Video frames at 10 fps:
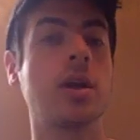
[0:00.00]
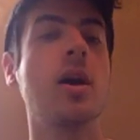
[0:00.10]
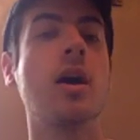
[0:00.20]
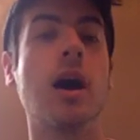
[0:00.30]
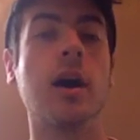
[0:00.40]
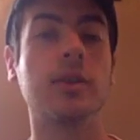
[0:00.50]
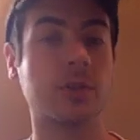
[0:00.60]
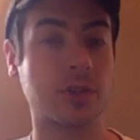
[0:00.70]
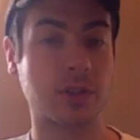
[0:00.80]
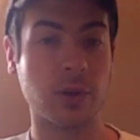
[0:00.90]
Uh, so
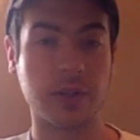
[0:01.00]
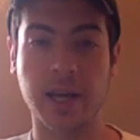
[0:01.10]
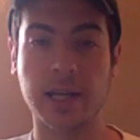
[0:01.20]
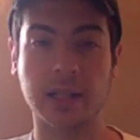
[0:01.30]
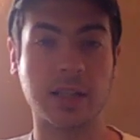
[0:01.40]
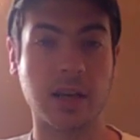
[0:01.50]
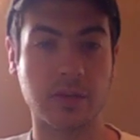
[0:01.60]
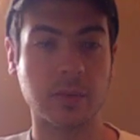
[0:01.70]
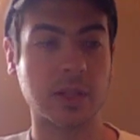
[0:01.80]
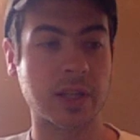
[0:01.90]
it's just going diagonally down
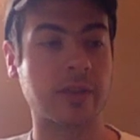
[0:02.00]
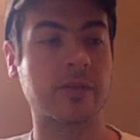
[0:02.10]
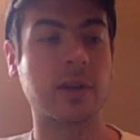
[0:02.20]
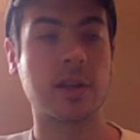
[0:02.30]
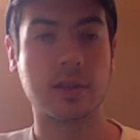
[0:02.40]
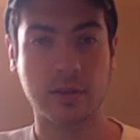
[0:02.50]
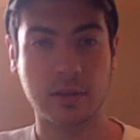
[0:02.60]
from the second fret,